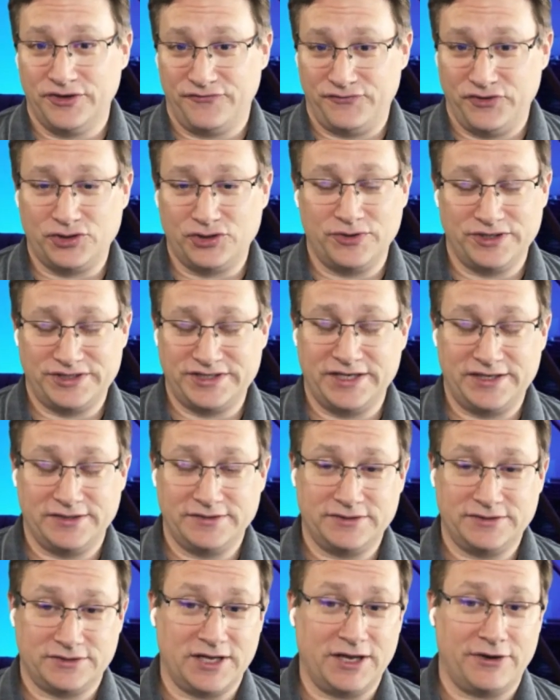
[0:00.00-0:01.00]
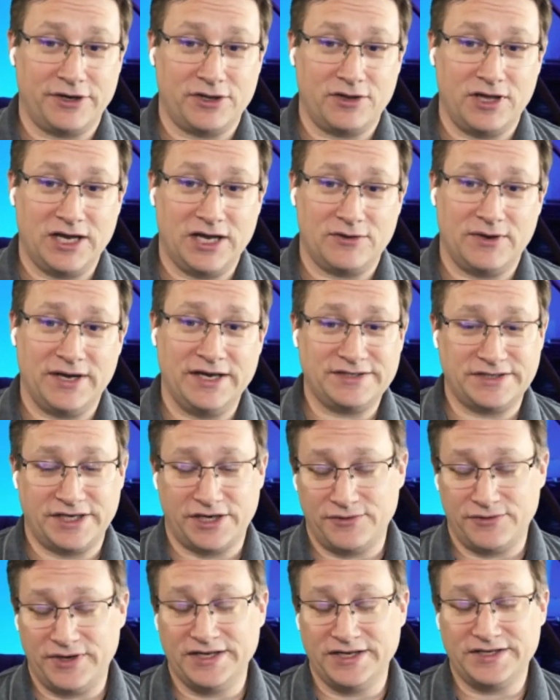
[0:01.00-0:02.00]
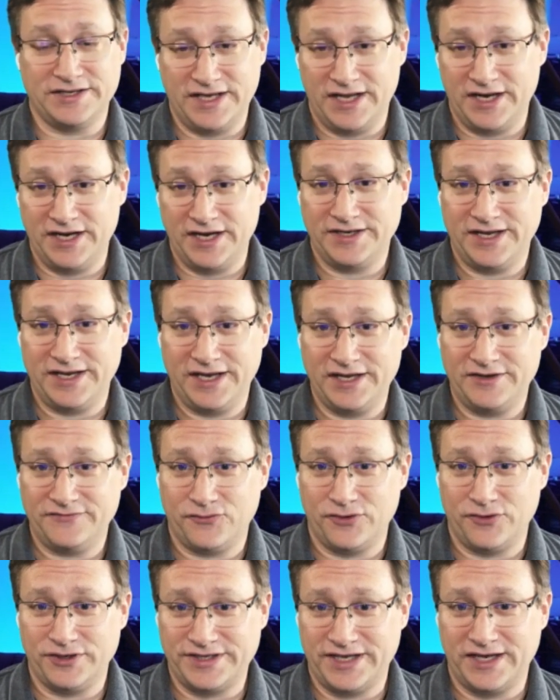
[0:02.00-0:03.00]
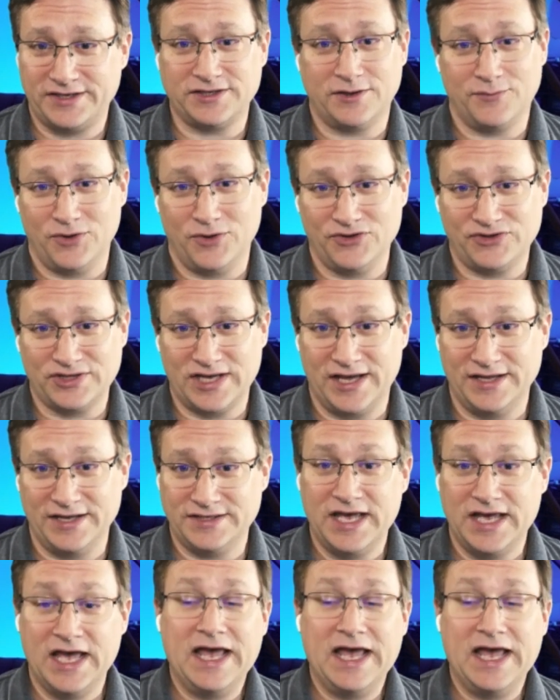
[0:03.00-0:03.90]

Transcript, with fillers: if you twist it counterclockwise, it creates a negative vortex on both sides,